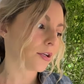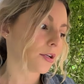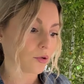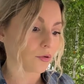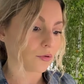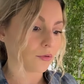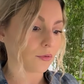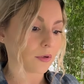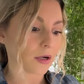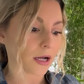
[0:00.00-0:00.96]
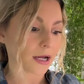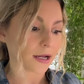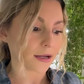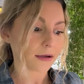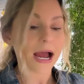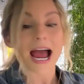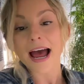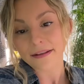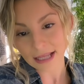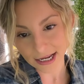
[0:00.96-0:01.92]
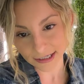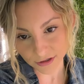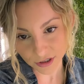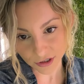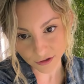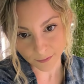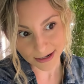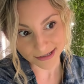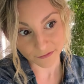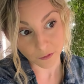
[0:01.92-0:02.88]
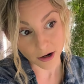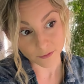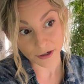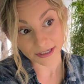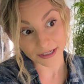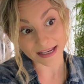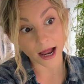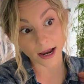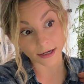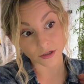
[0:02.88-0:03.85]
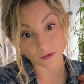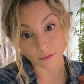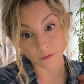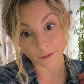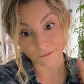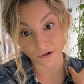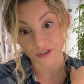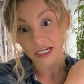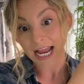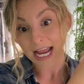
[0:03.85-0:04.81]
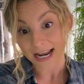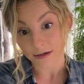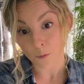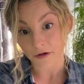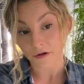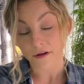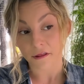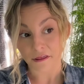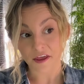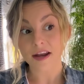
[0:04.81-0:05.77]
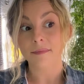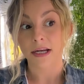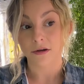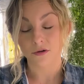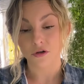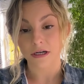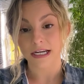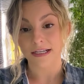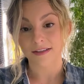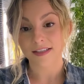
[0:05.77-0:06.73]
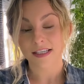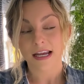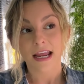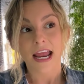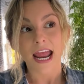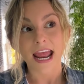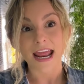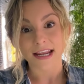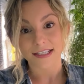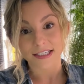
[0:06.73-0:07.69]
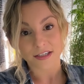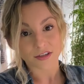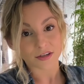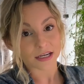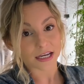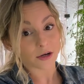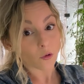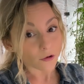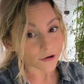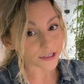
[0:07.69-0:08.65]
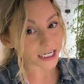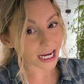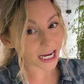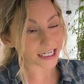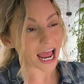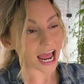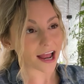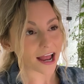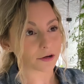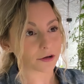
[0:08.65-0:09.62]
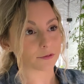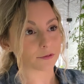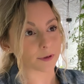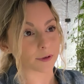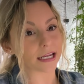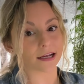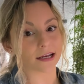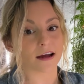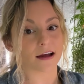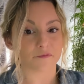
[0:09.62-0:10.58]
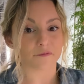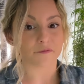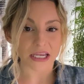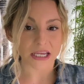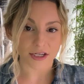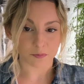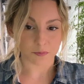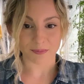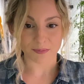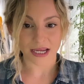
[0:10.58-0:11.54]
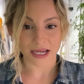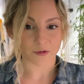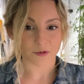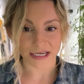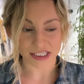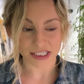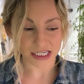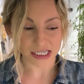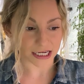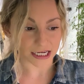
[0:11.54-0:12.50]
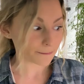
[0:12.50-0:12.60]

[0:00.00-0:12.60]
you add that into your reservoir. Whereas I do the reverse. I add in water, then my nutrients. And in order to get an accurate reading of pH, ppm, or EC,